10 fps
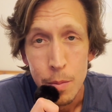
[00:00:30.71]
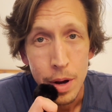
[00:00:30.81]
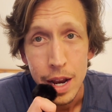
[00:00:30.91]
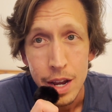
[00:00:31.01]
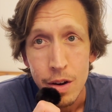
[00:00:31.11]

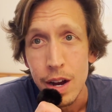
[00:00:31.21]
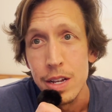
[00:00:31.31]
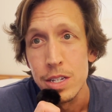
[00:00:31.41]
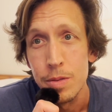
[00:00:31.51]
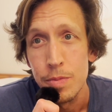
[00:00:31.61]
But I
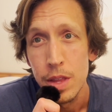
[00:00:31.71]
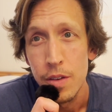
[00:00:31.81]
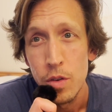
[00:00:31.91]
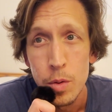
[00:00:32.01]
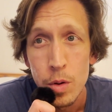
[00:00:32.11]
digress.
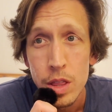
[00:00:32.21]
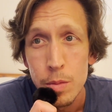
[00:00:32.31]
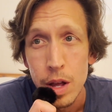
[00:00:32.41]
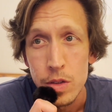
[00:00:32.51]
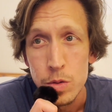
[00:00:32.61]
If you've been reading the
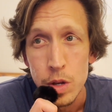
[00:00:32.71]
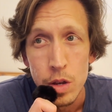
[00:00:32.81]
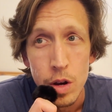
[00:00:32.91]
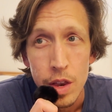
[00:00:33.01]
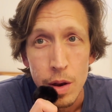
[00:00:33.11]
blog this week,
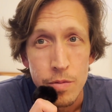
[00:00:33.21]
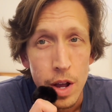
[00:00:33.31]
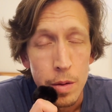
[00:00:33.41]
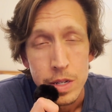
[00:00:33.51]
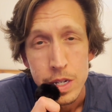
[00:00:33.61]
you know that I'm
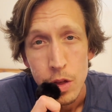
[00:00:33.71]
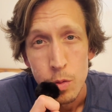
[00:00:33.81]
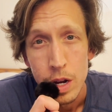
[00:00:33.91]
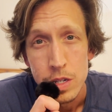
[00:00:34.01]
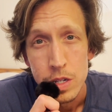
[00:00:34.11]
following
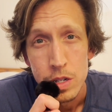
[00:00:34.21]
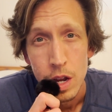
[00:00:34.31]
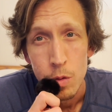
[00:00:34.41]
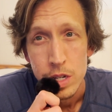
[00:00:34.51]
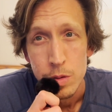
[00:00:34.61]
Southwest's
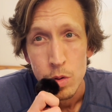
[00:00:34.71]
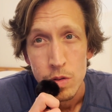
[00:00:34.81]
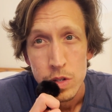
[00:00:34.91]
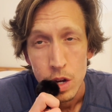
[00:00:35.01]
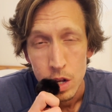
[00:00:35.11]
recent
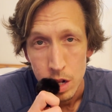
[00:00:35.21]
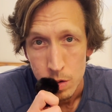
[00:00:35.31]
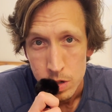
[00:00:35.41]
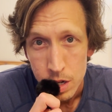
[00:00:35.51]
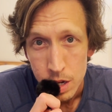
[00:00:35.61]
moves
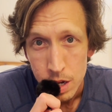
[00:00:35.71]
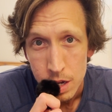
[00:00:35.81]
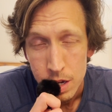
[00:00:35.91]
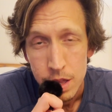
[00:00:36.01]
closely.